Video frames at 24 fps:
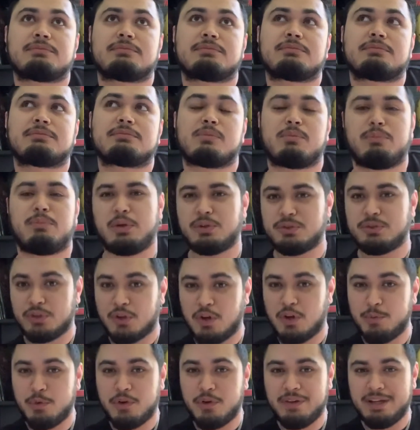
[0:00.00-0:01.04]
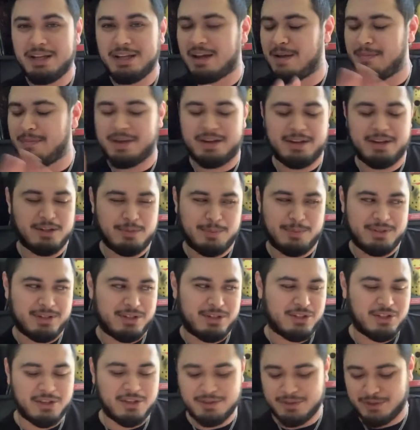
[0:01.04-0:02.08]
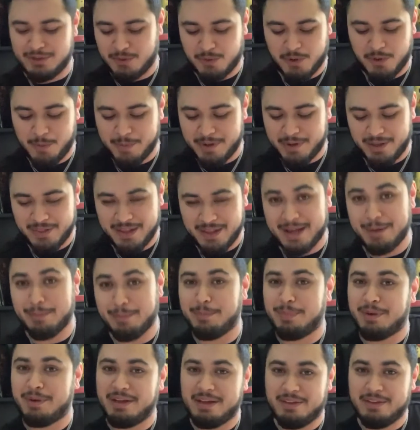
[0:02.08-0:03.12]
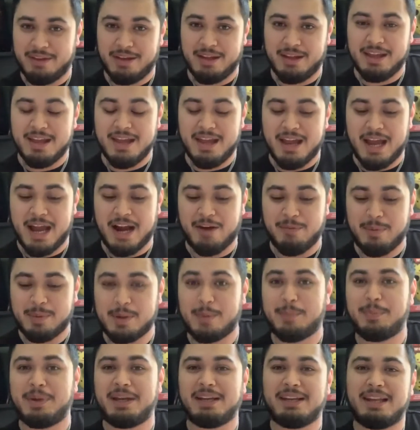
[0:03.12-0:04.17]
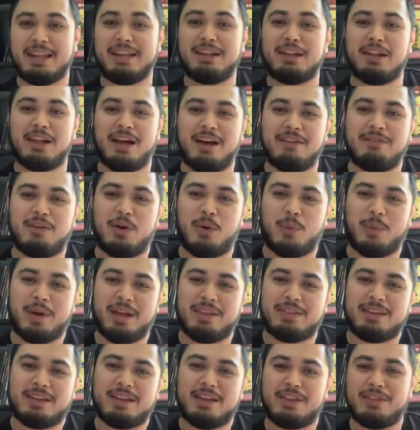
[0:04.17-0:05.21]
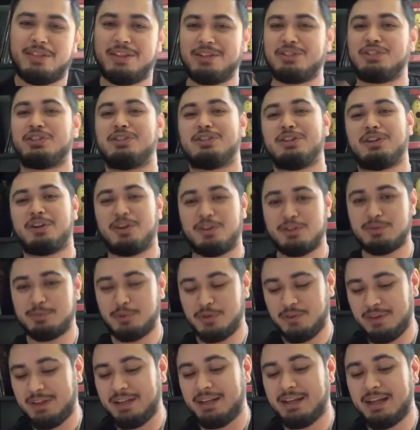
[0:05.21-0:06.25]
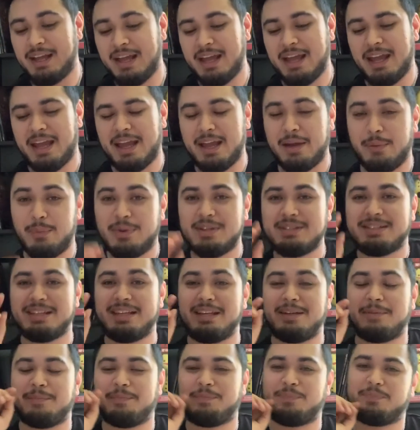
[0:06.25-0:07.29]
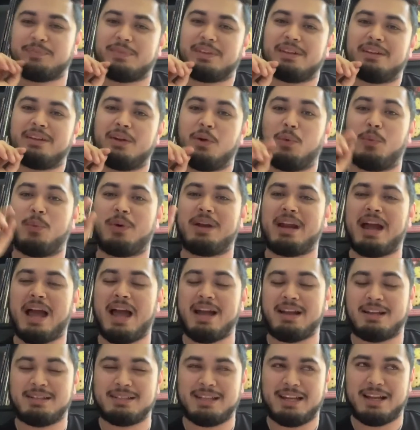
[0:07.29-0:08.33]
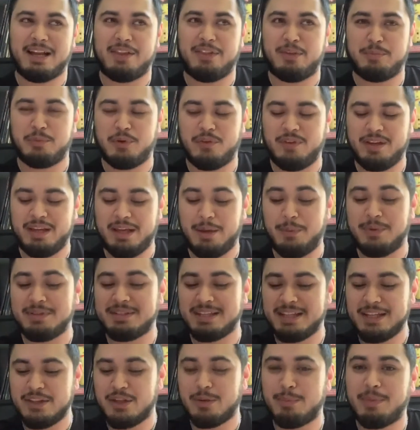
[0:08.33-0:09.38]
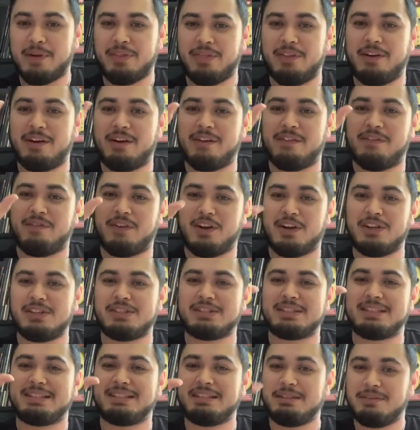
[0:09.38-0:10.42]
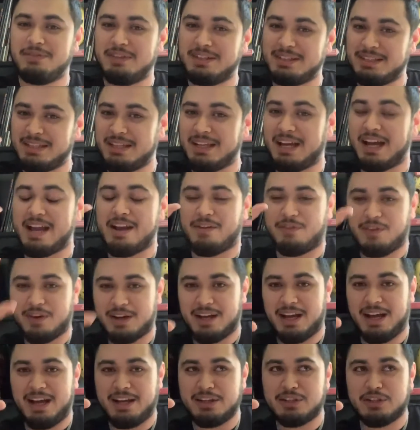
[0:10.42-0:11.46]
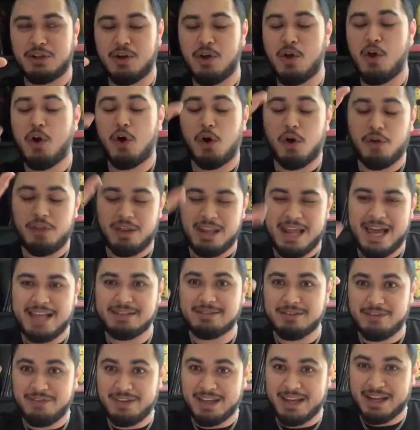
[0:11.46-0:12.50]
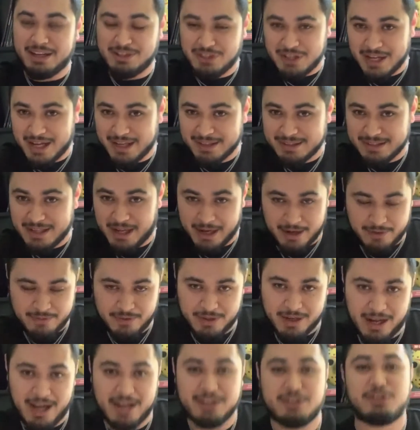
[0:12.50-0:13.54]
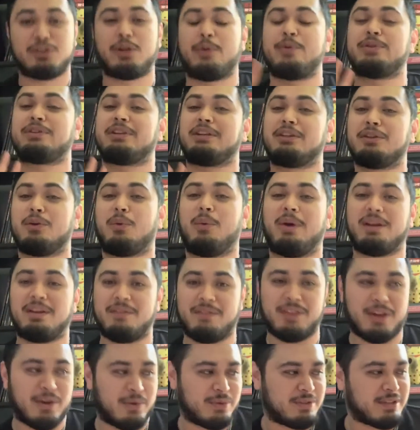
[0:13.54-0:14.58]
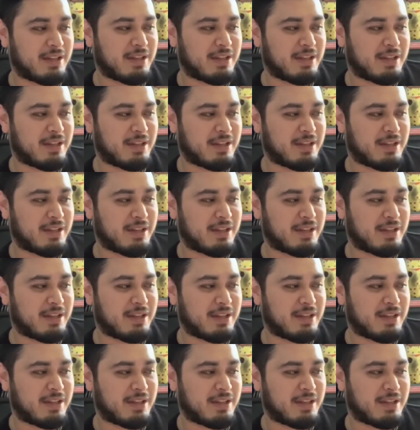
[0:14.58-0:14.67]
musical movie. I'm not 100% sure, don't quote me on that, but I remember being in love with the Cheetah Girls movie. It was, because I got the movie, it was either the first DVD I ever got or the last VHS I ever got. So it was either one of those.